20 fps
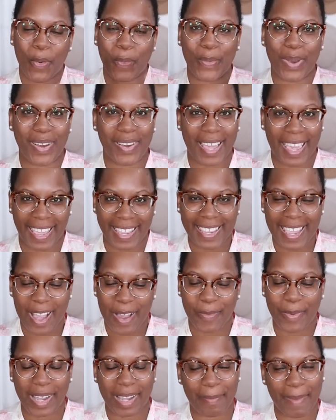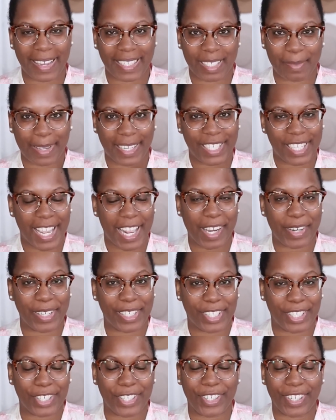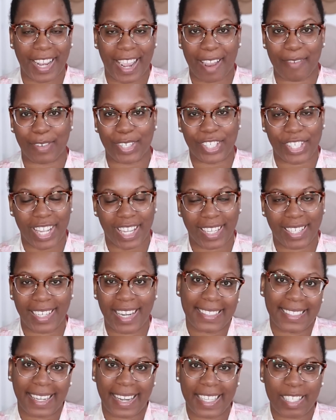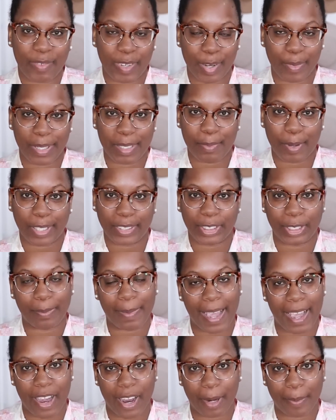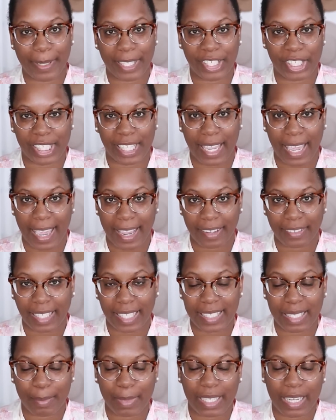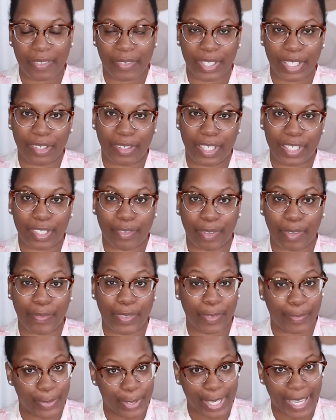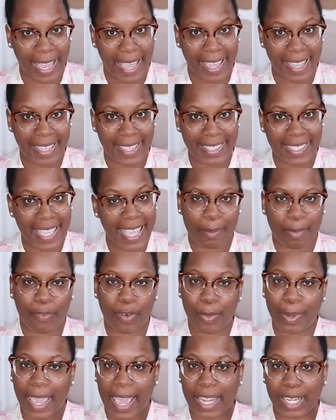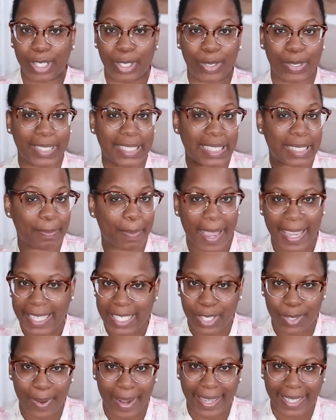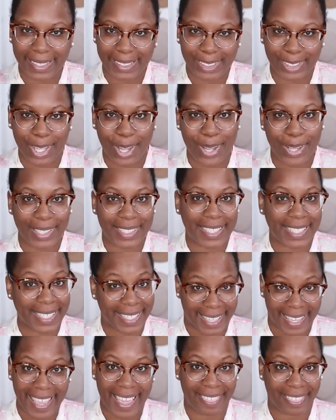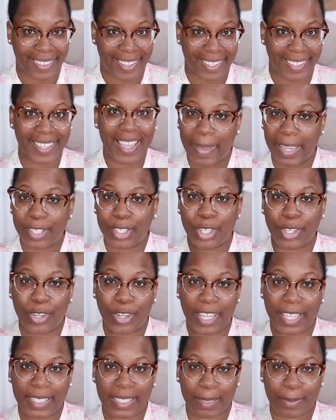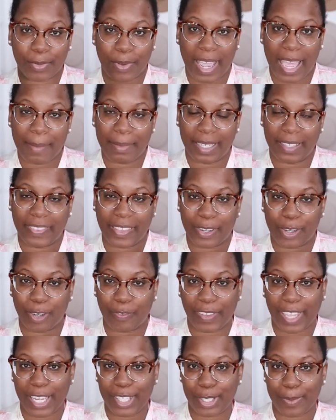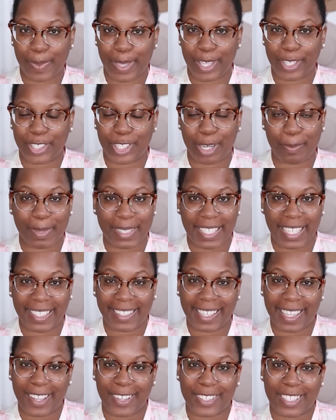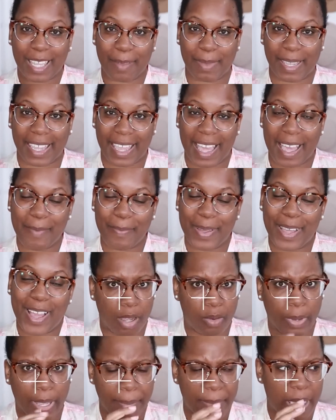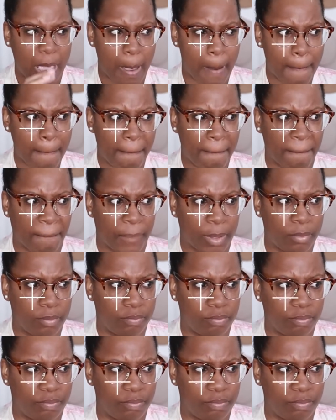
Well, hey y'all, welcome back to my channel. It's your girl, Kyle Rashawn. Today's video is brought to you by RPG Hair. They sent me another unit to review for you guys. Now, before we add a little spice to our install together, make sure you go ahead and subscribe and hit that notification bell so you don't miss anything else coming up. Oh, wait a minute, mm-mm.